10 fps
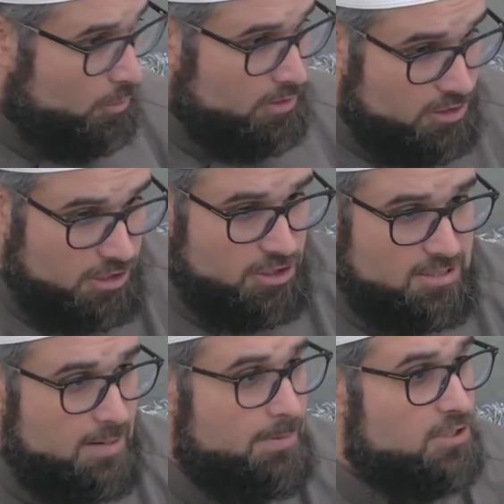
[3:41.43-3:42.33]
to judge
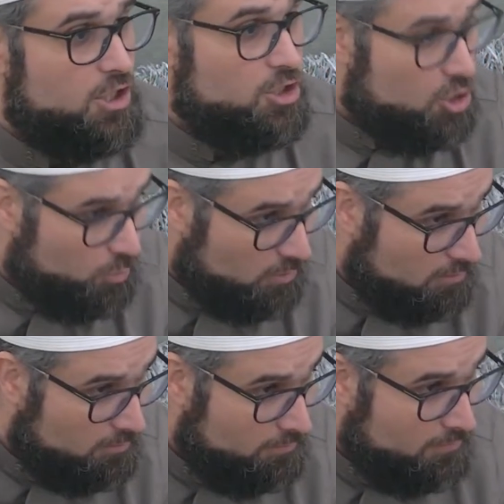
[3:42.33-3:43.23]
Islam based on you,
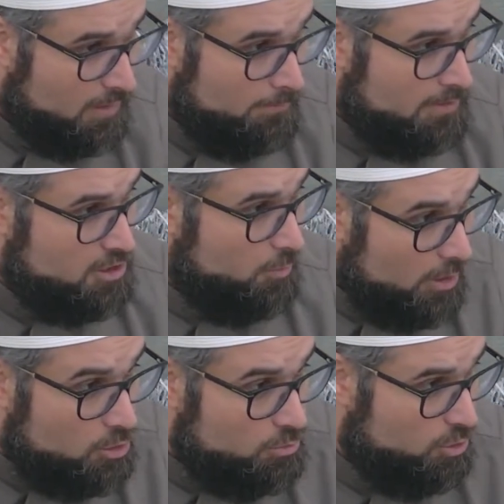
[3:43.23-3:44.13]
based on what
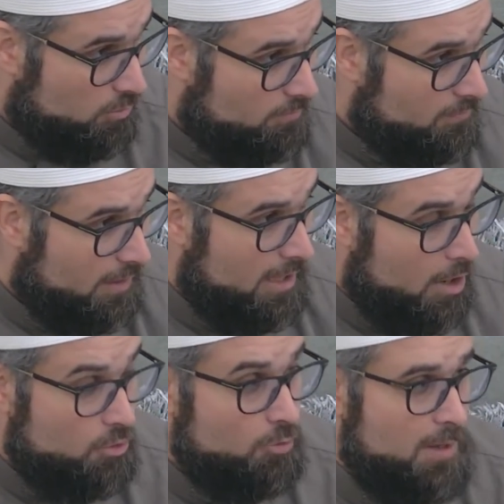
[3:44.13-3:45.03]
you do, and how
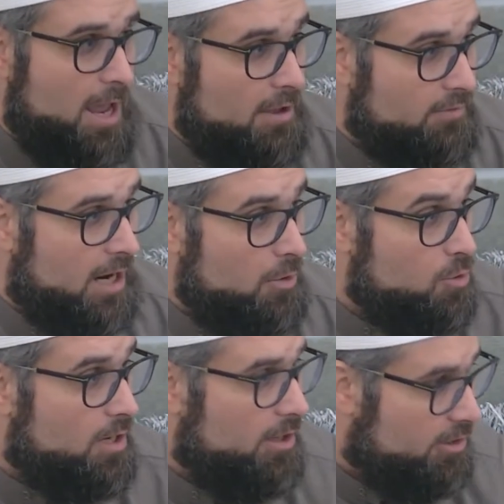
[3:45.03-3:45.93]
you behave, and how you
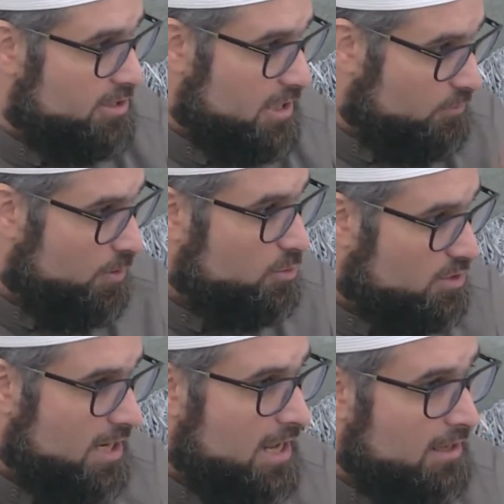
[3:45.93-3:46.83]
carry yourself, and what you
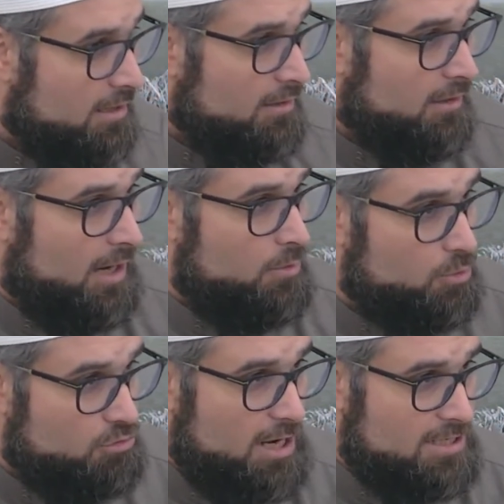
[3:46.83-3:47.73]
say, and how you
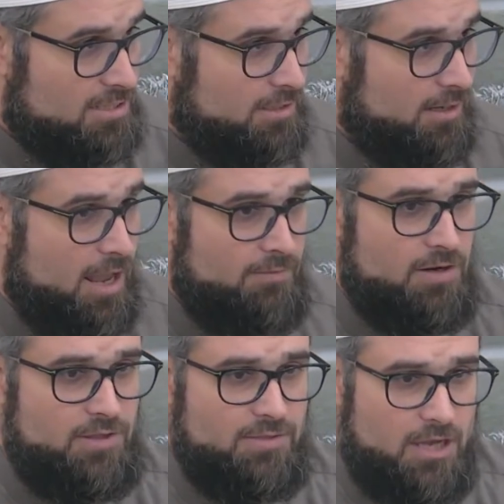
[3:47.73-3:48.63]
dress, and
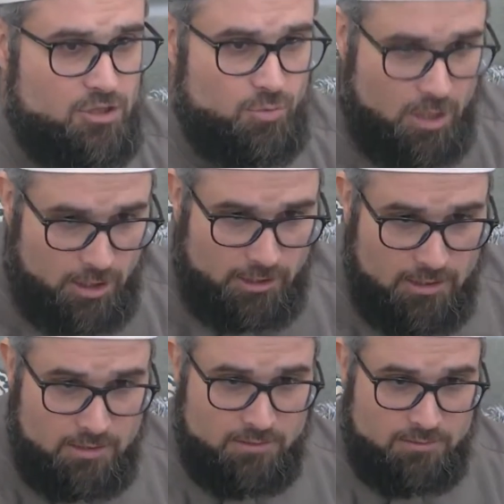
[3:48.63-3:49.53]
everything that you are.
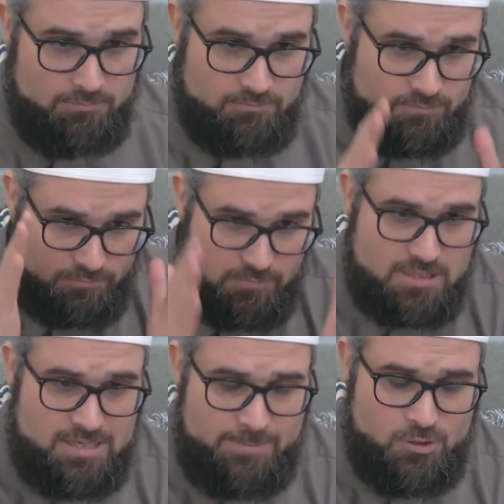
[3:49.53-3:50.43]

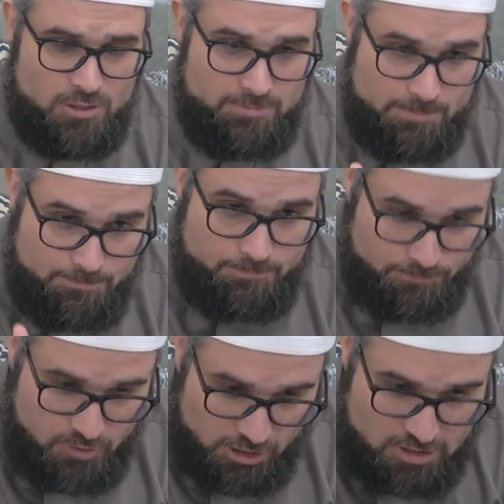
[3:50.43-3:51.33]
Islam is going to be
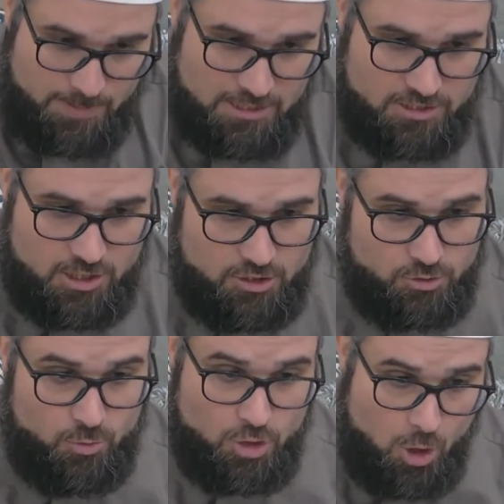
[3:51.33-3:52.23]
judged based on you.
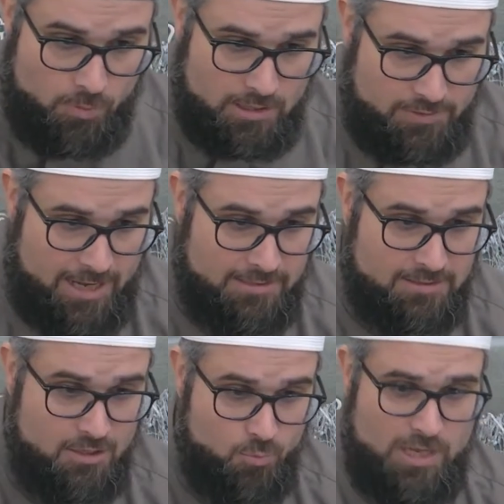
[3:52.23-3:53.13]
So knowing that,
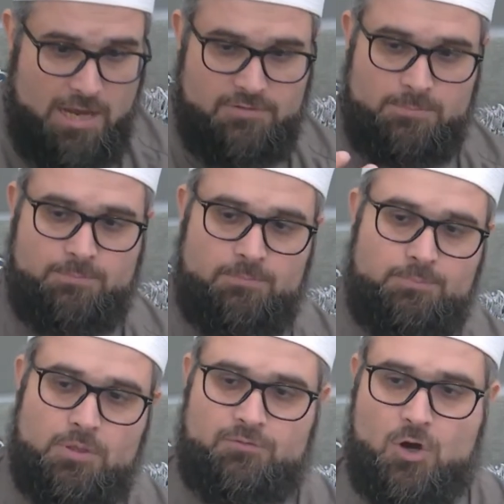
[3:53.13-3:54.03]
we have to
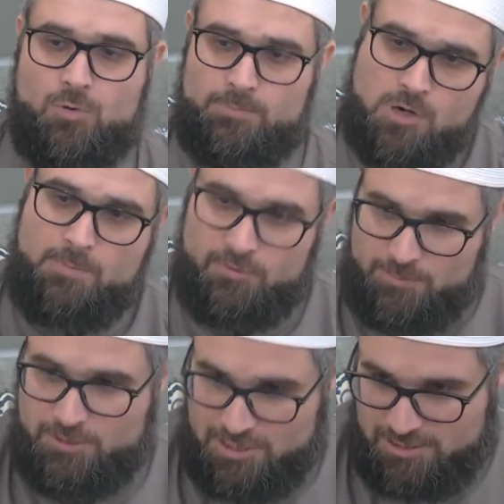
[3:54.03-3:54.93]
put forward proper
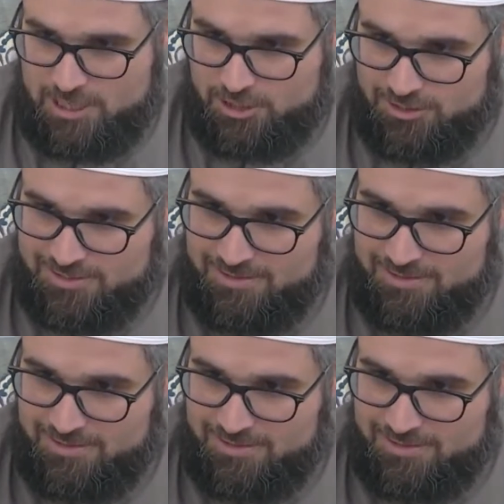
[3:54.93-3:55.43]
representations.